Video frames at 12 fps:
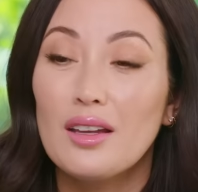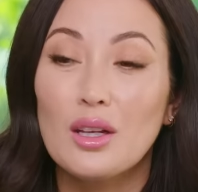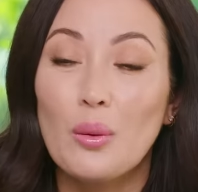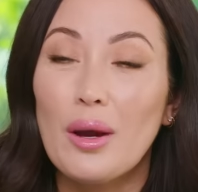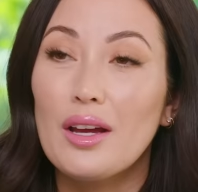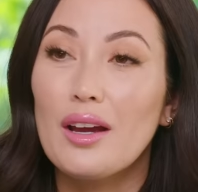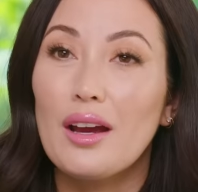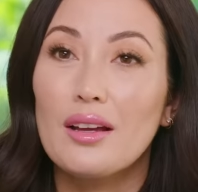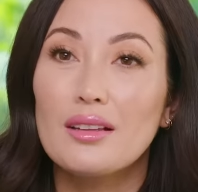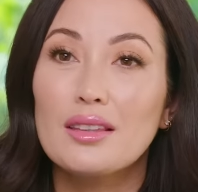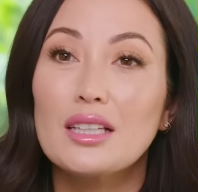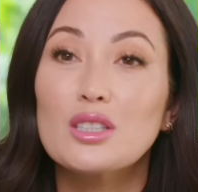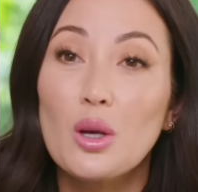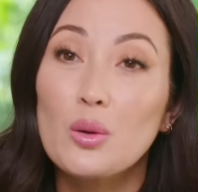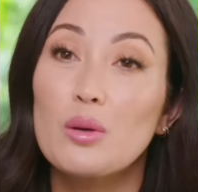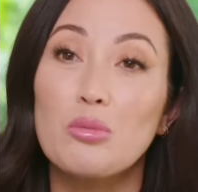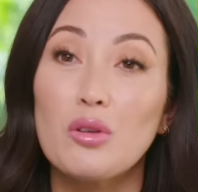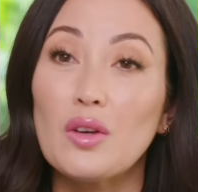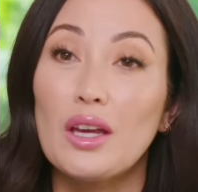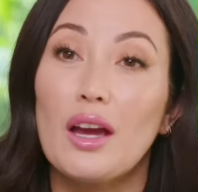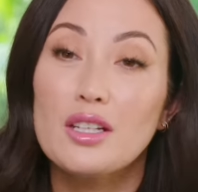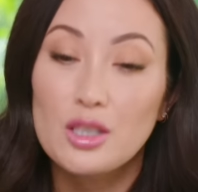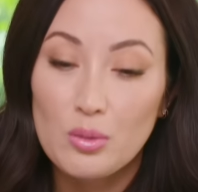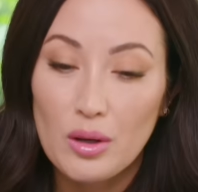you know what, let's go to a movie.
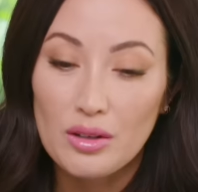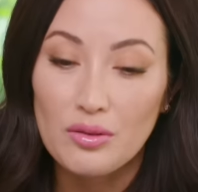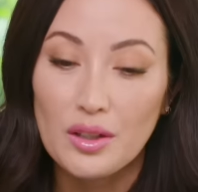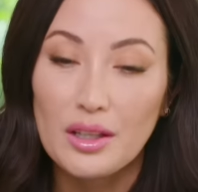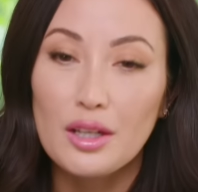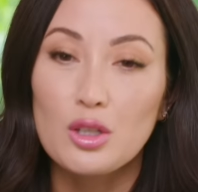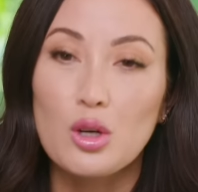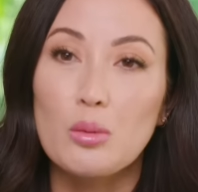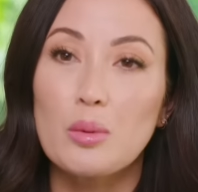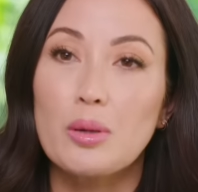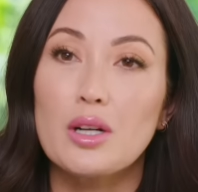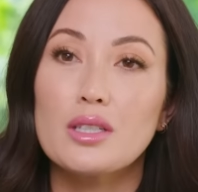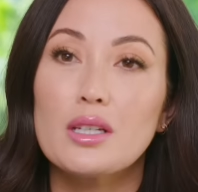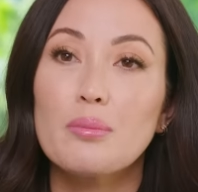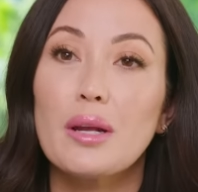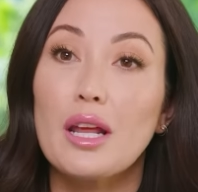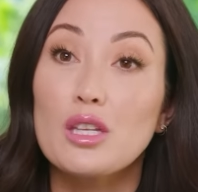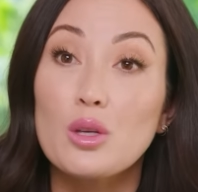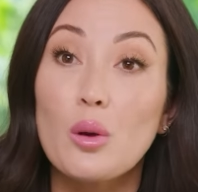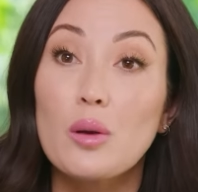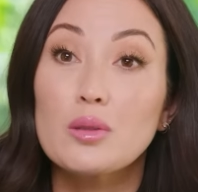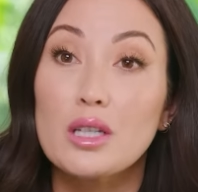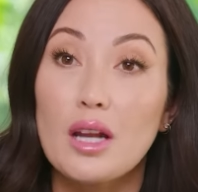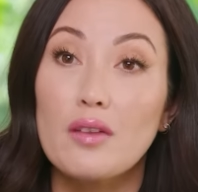I just want to feel like a normal person, but I knew I
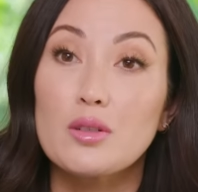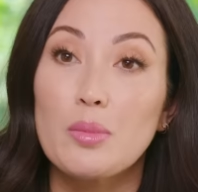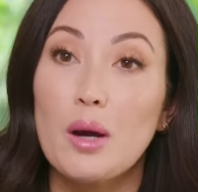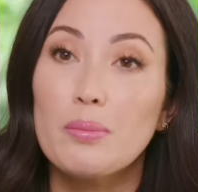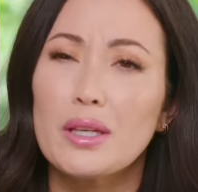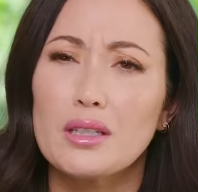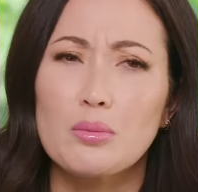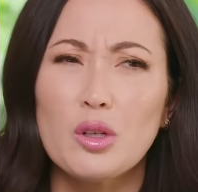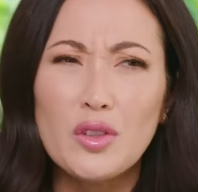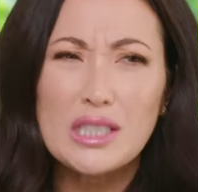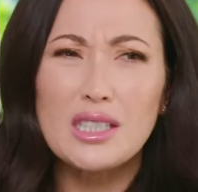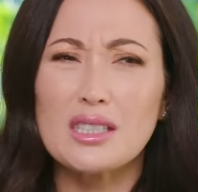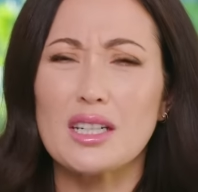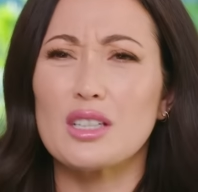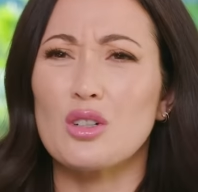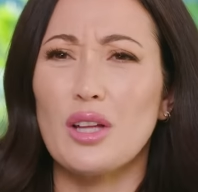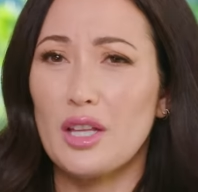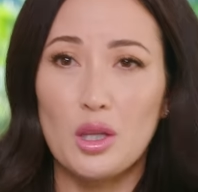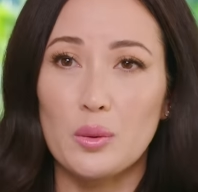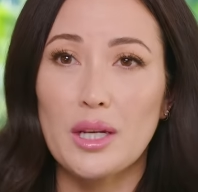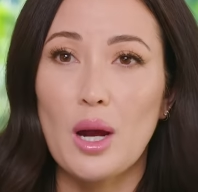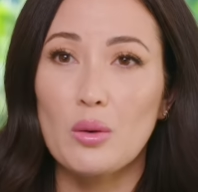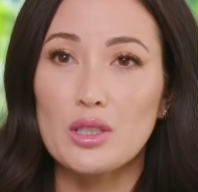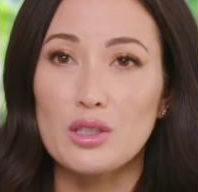was going to have to pump because movies these days are like
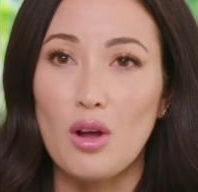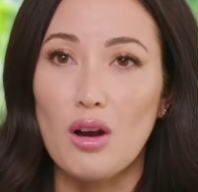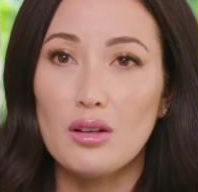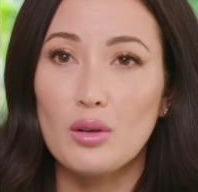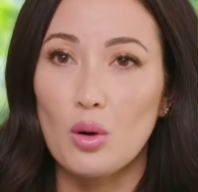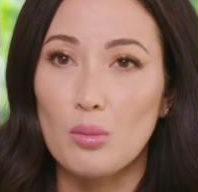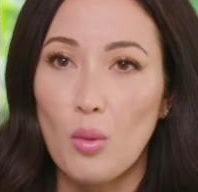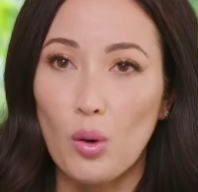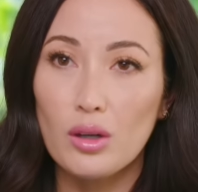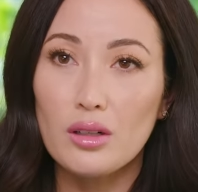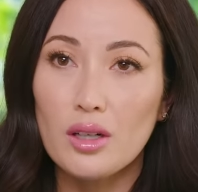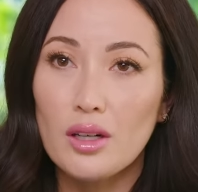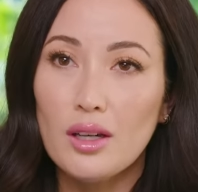three hours long or more.